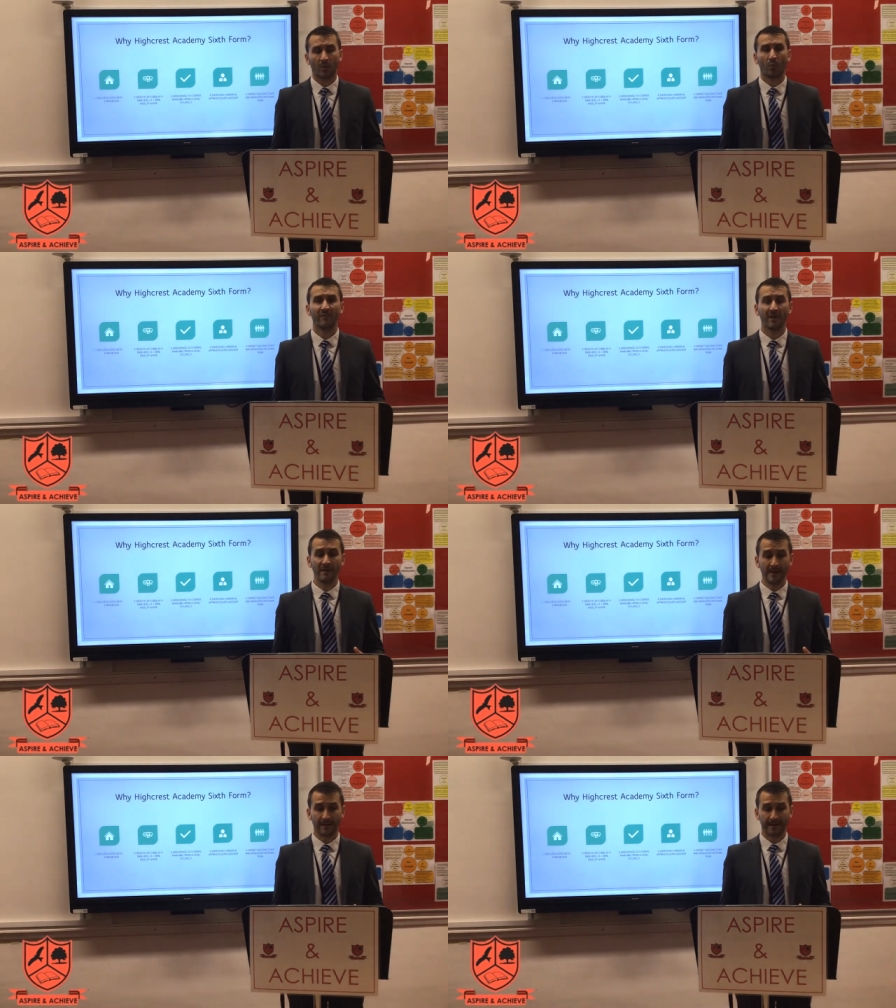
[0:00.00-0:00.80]
We're
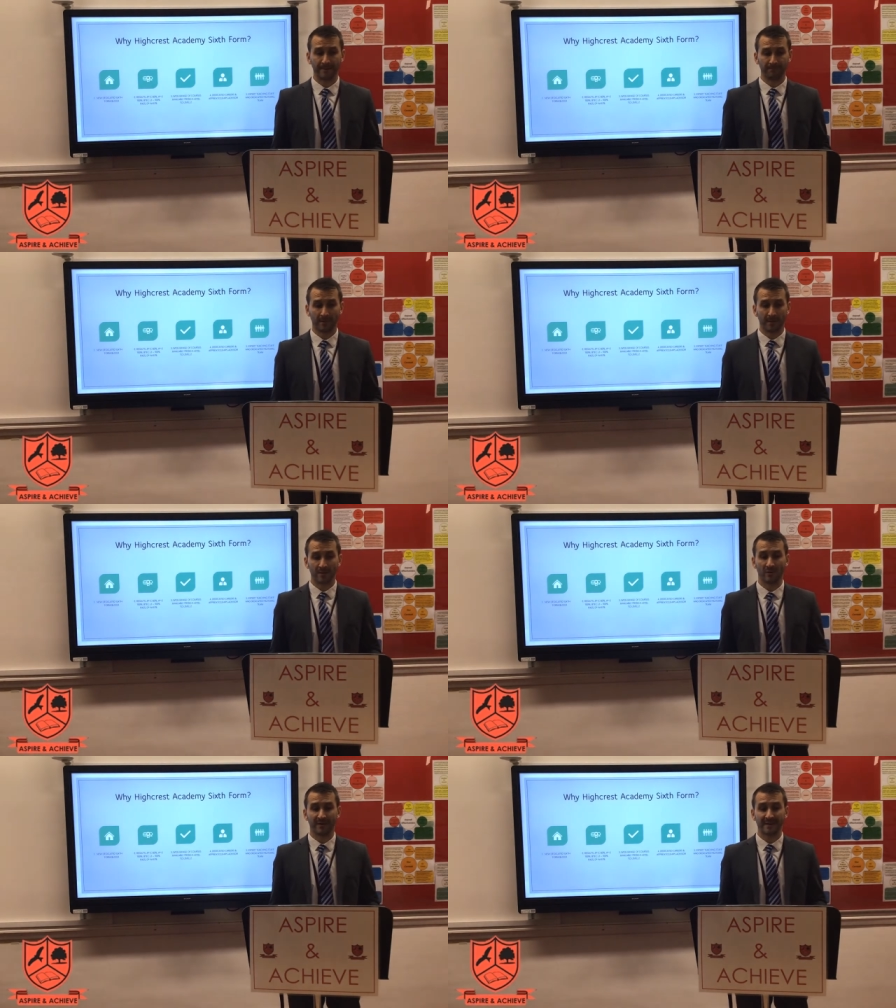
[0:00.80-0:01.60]
very lucky
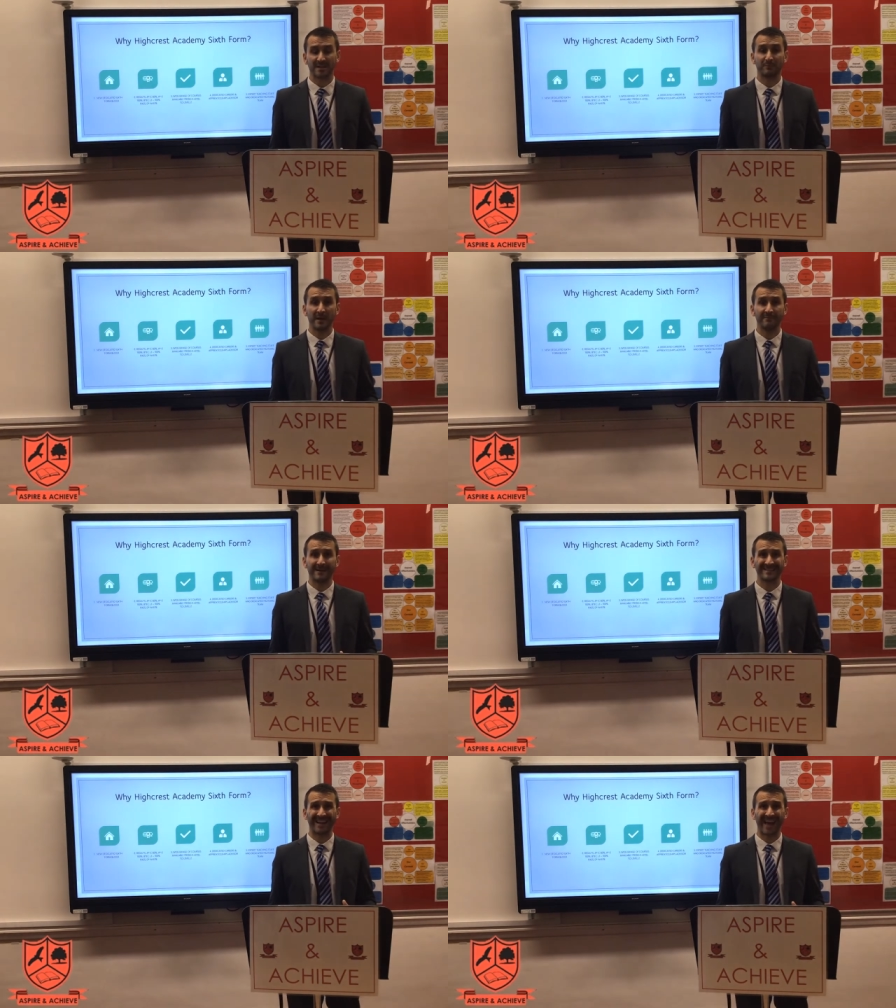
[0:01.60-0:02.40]
to have an
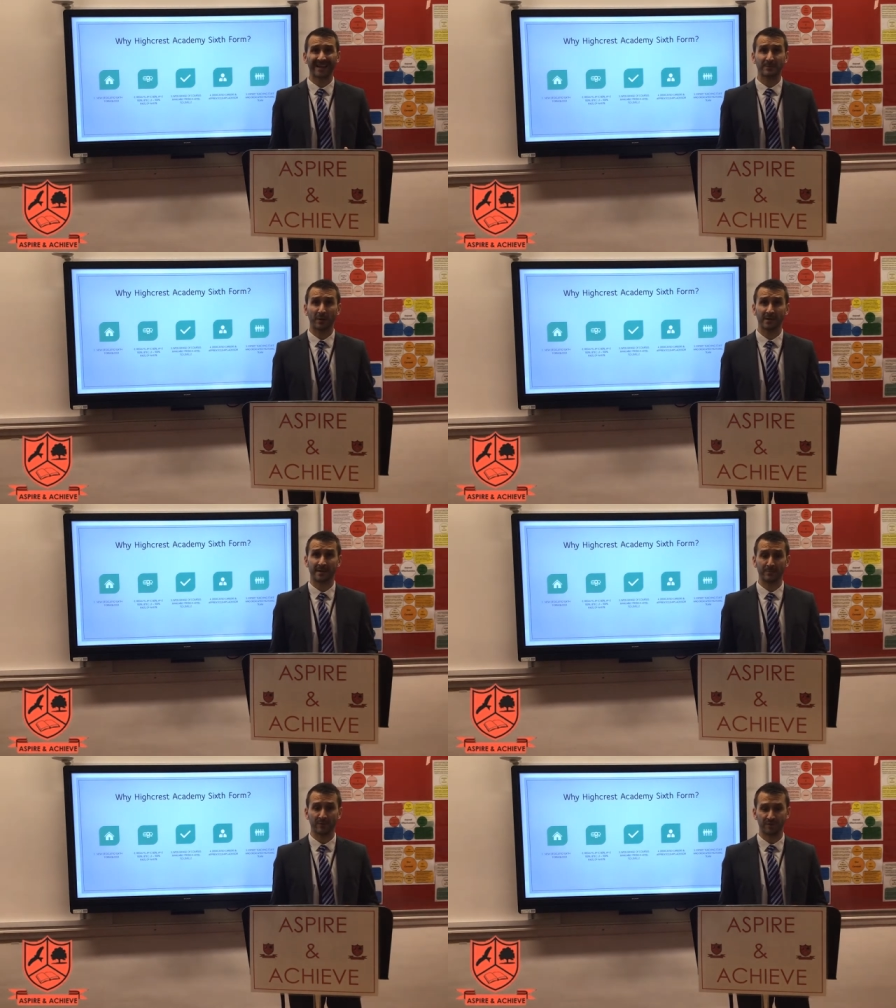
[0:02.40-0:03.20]
experienced and expert
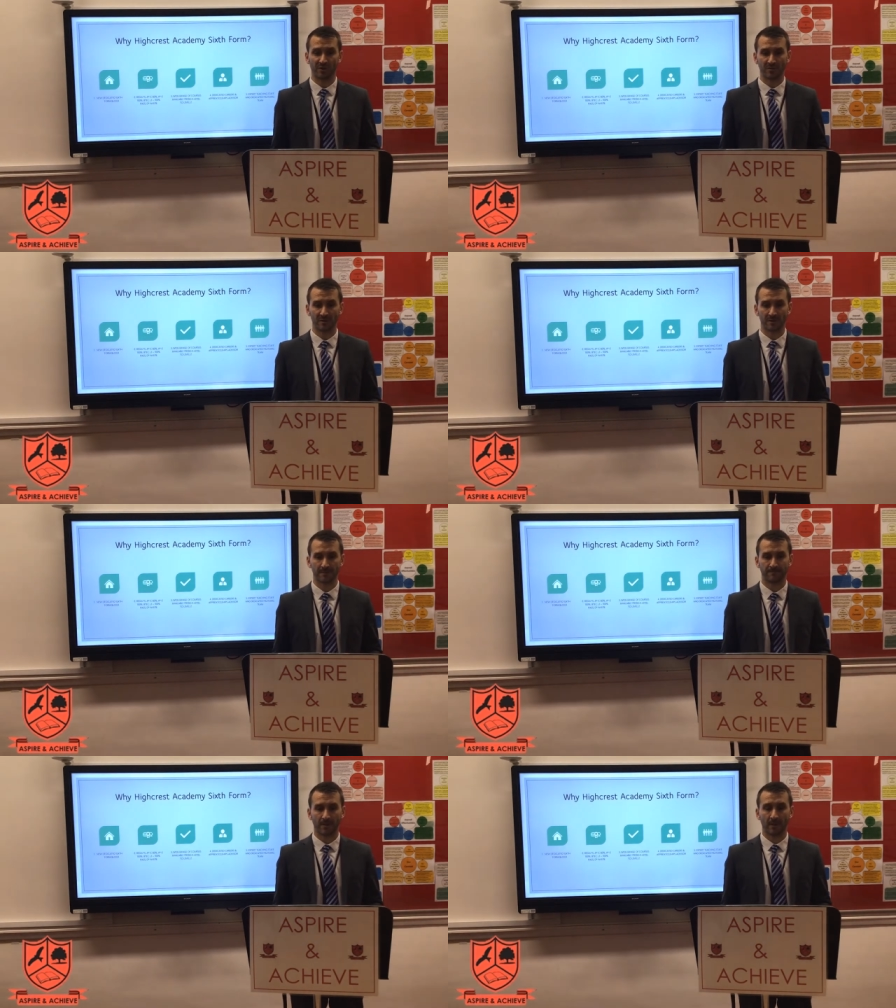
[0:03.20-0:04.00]
team of tutors
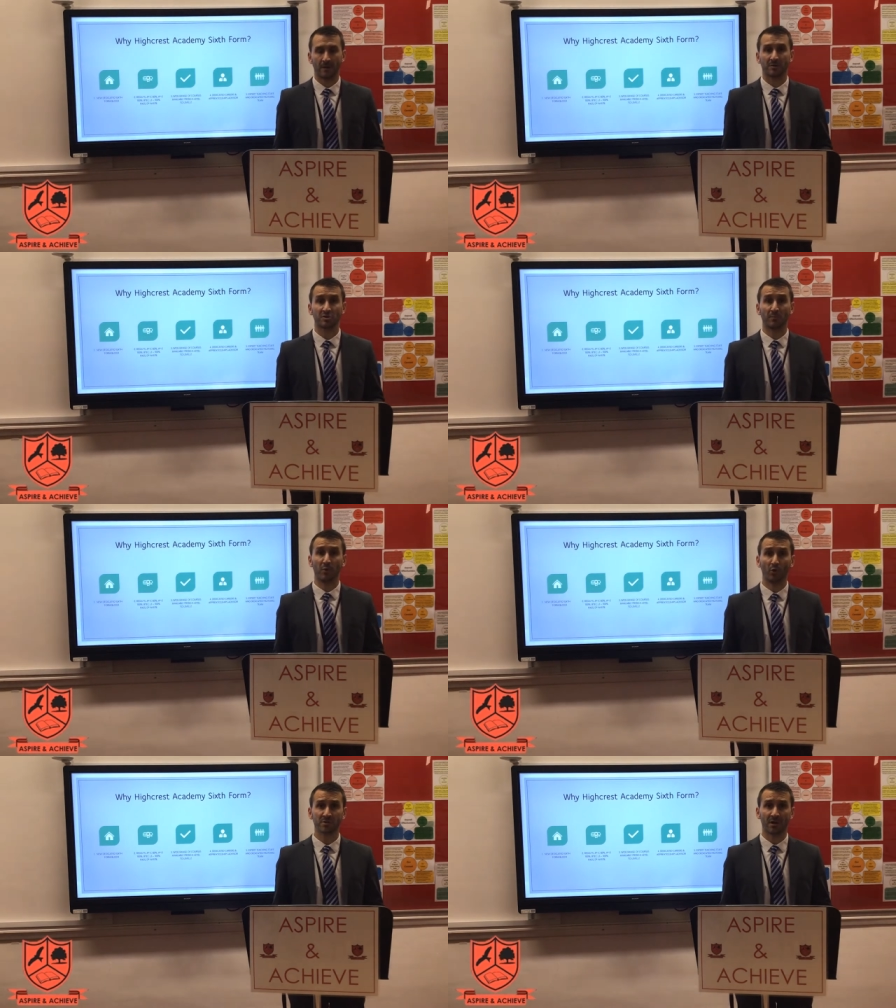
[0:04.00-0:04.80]
to
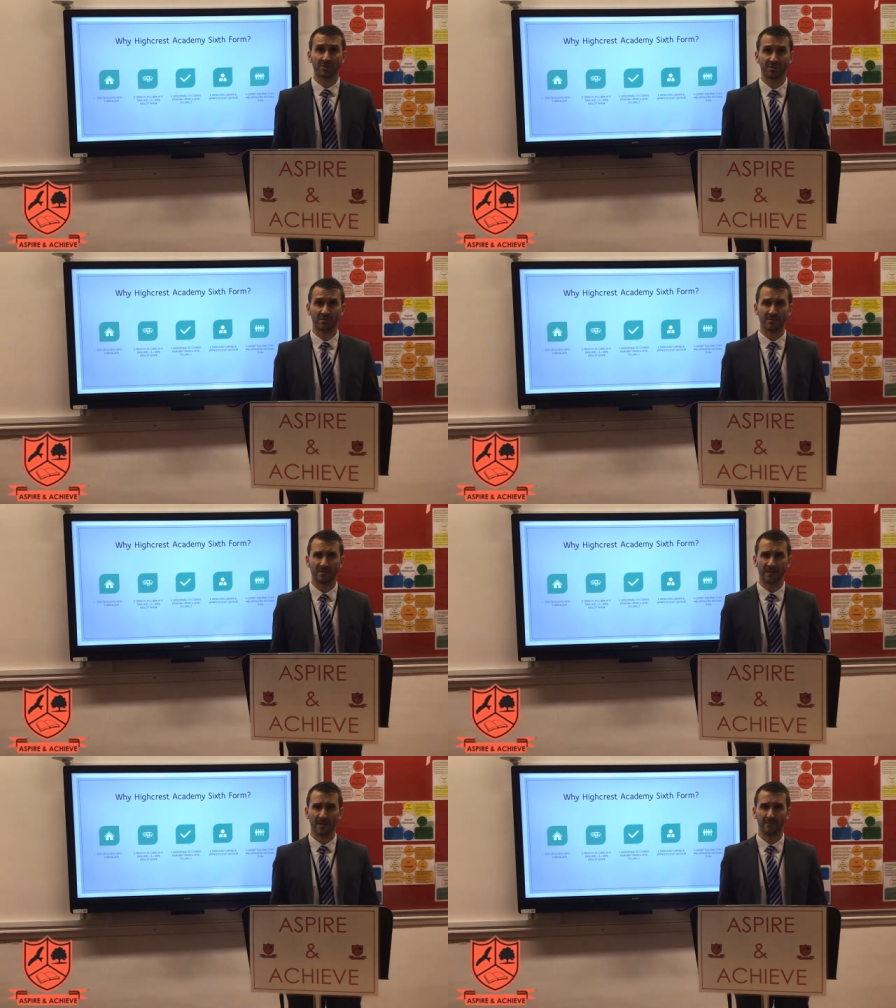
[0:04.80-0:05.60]
support our students
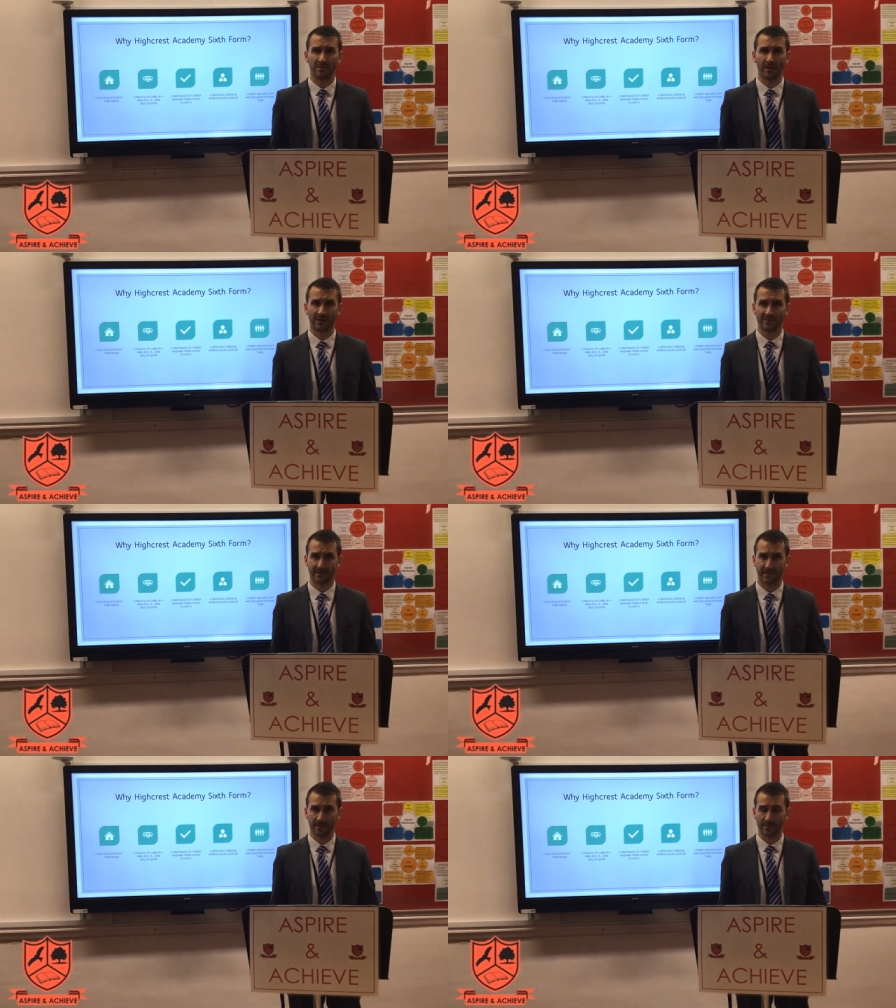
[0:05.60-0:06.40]
here in the Highcrest
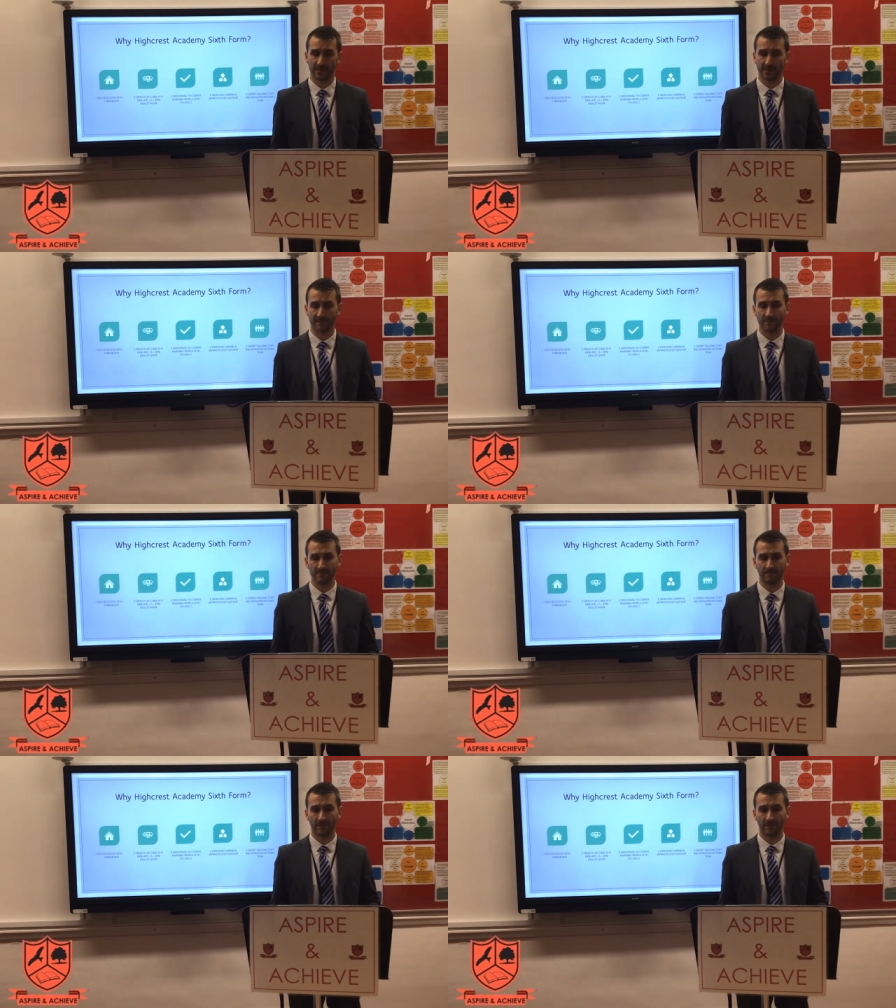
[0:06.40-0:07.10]
Academy Sixth Form.